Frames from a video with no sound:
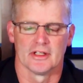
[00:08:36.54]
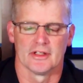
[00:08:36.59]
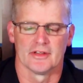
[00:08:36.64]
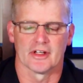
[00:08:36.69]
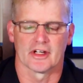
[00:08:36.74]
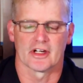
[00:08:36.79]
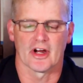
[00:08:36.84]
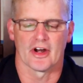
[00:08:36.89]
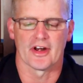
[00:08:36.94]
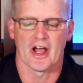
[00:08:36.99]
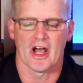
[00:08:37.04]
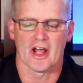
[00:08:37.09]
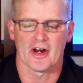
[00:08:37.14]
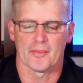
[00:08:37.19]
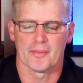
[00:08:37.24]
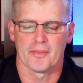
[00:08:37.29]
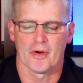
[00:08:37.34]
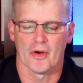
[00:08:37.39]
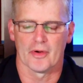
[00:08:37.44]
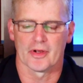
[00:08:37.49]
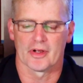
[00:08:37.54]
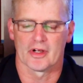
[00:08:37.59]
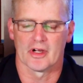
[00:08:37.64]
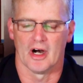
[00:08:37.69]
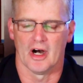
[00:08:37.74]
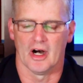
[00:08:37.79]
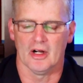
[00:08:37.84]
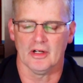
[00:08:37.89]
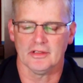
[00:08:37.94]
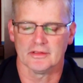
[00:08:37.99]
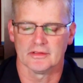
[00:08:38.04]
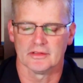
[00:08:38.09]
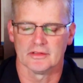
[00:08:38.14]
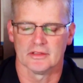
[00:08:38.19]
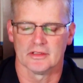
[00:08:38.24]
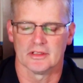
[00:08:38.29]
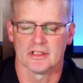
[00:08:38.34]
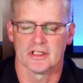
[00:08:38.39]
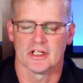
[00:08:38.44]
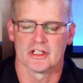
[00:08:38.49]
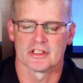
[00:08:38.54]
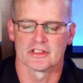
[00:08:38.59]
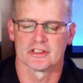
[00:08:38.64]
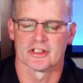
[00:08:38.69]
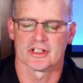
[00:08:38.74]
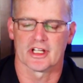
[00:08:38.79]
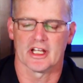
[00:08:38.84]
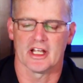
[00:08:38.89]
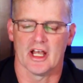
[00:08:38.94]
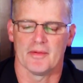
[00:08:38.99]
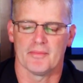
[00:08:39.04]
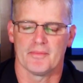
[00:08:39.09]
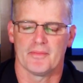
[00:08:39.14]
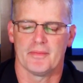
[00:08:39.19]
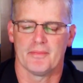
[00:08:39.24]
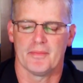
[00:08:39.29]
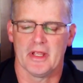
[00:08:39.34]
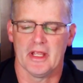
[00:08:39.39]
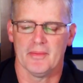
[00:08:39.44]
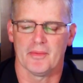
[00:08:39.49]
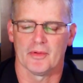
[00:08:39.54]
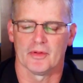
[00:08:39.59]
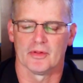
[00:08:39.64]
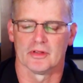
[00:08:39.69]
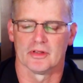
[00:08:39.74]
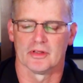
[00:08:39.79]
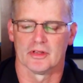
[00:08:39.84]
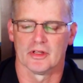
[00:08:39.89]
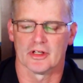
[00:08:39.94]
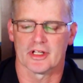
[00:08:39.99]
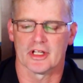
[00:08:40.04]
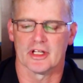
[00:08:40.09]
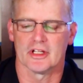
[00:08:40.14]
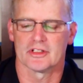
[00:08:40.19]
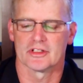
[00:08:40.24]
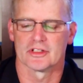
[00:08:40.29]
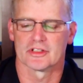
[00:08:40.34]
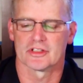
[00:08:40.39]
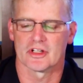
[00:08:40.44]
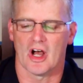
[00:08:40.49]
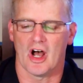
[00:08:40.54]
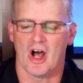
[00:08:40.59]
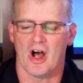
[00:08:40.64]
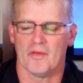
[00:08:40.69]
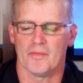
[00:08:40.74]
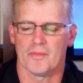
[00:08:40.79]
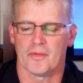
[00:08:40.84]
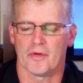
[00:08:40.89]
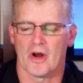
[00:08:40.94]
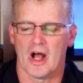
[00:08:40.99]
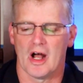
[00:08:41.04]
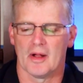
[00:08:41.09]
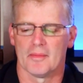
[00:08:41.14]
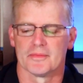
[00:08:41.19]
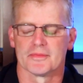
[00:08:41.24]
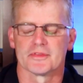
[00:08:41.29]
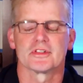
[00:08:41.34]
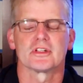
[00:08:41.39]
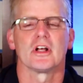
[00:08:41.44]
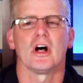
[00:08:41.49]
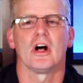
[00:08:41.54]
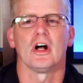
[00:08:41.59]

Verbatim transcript: The Cardano protocol is looking at people looking to solve problems